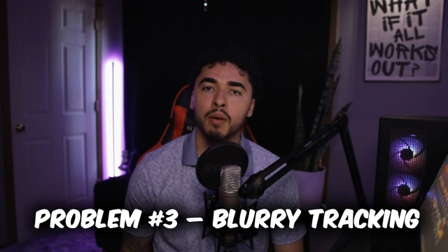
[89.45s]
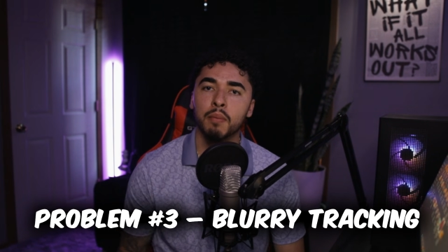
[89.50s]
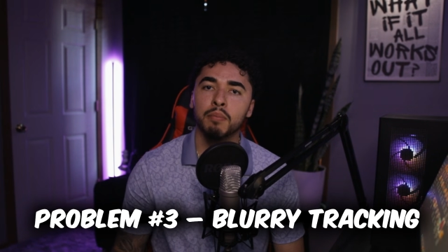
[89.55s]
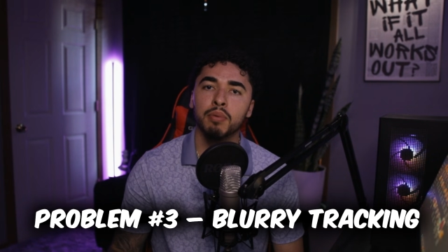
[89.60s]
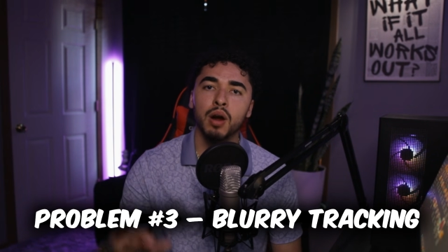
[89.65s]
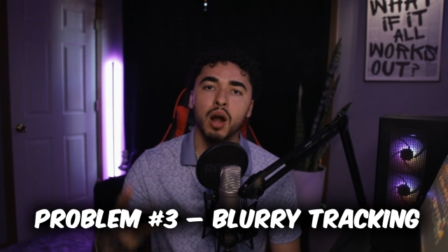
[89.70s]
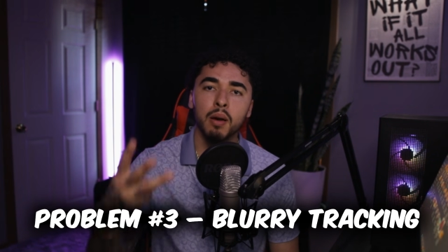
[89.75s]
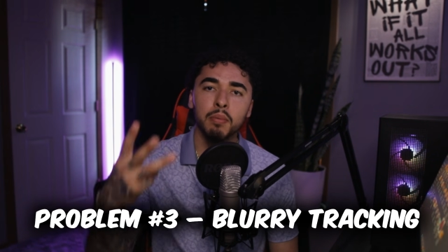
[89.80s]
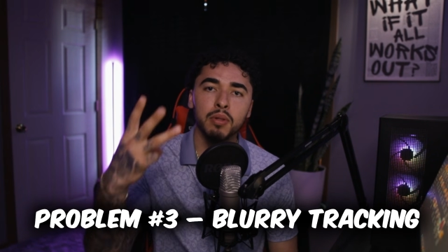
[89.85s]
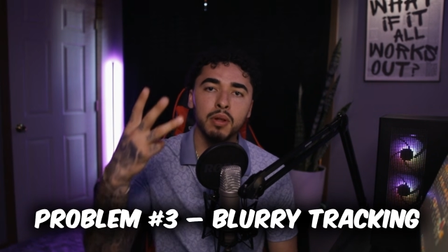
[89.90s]

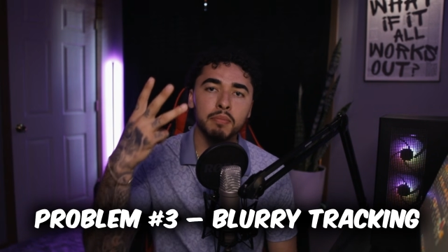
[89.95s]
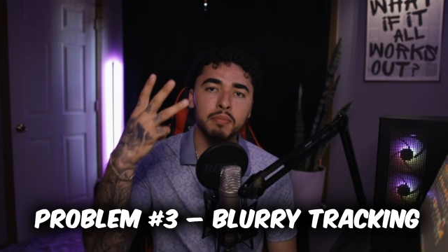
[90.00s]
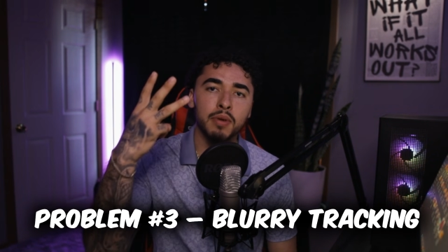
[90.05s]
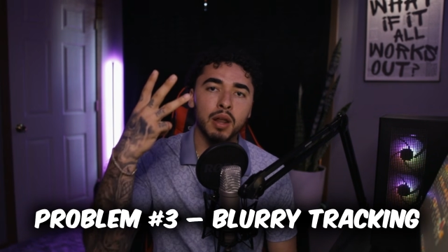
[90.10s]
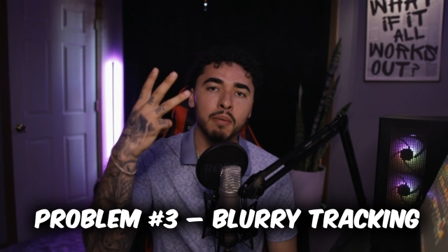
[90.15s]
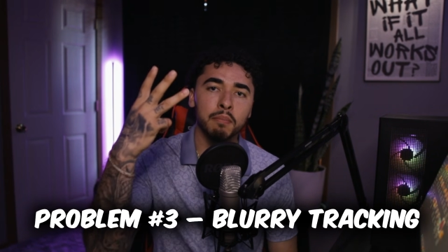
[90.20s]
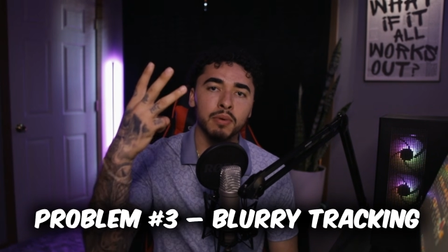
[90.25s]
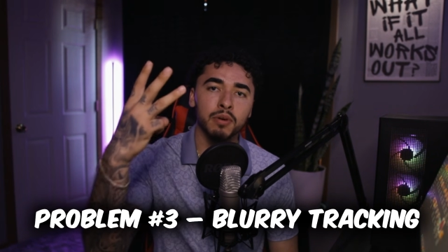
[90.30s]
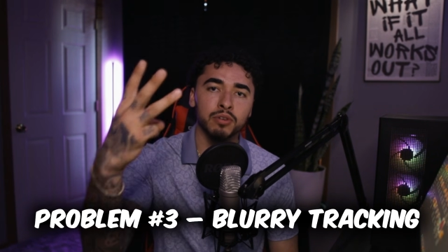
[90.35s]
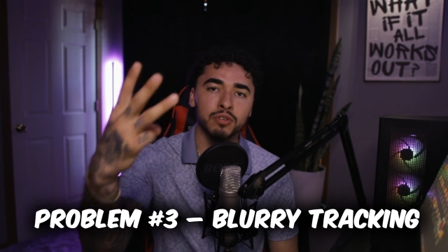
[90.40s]
Problem
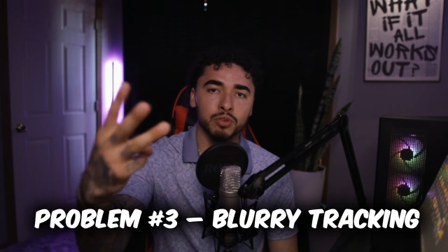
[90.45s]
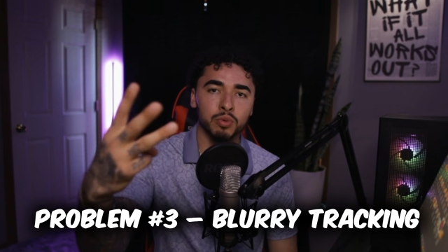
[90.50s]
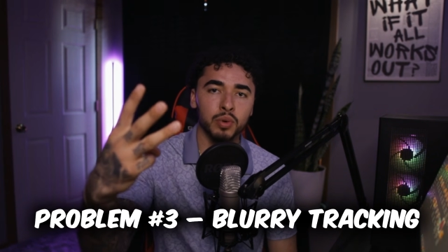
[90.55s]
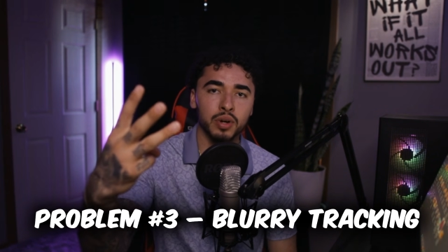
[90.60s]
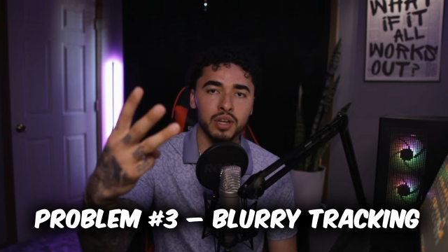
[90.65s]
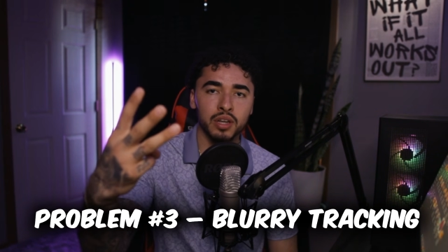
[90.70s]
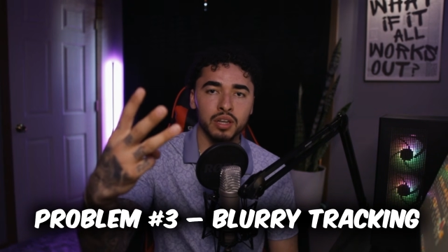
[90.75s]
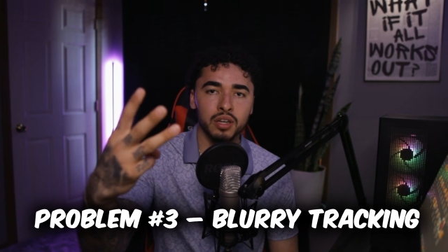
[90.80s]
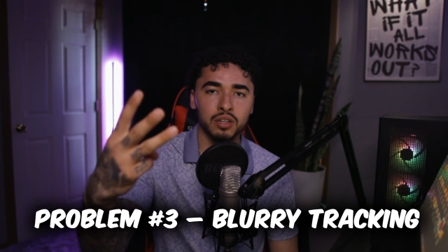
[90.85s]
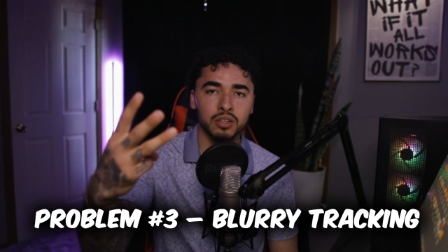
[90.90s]
number
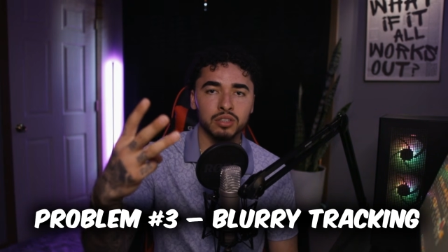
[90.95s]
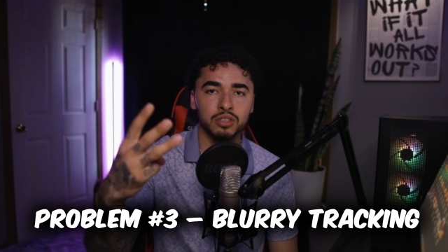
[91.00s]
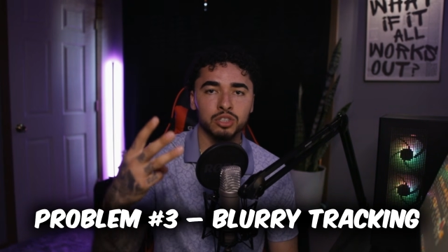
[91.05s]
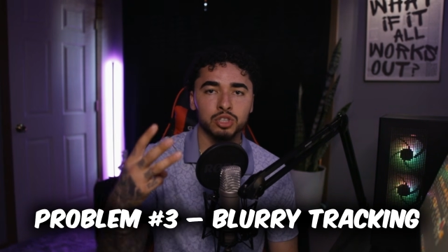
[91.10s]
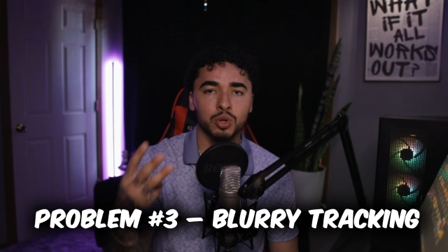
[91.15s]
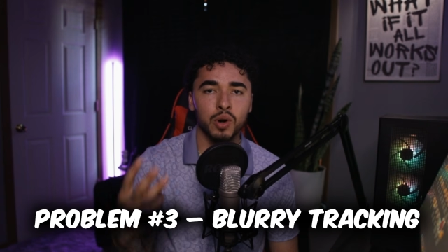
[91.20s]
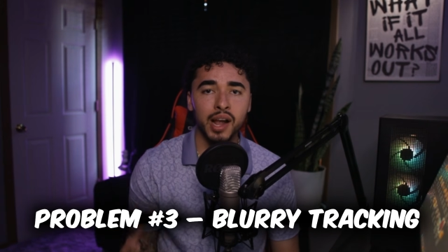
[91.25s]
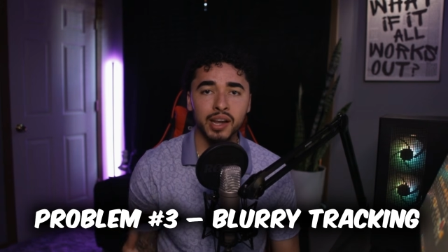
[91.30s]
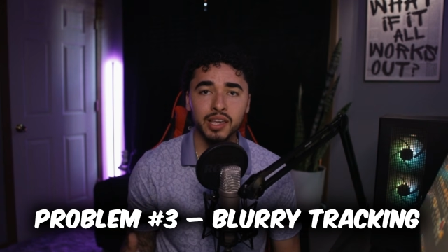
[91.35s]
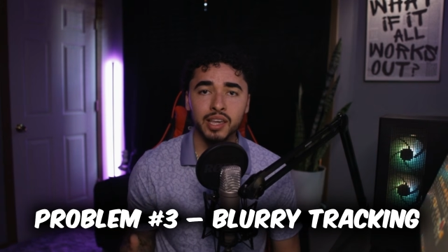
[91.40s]
three,
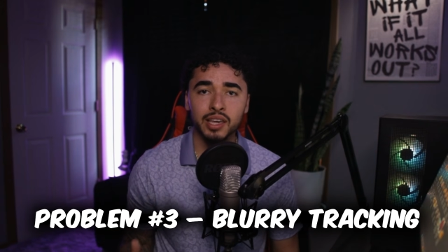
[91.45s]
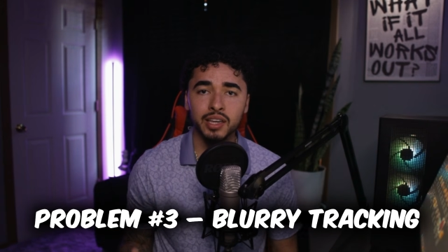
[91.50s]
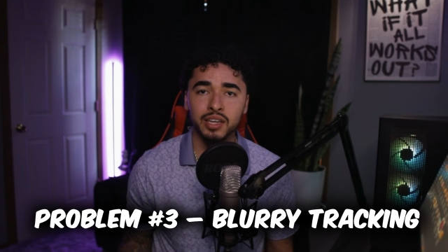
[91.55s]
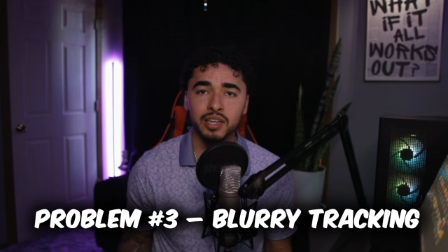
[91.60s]
tracking in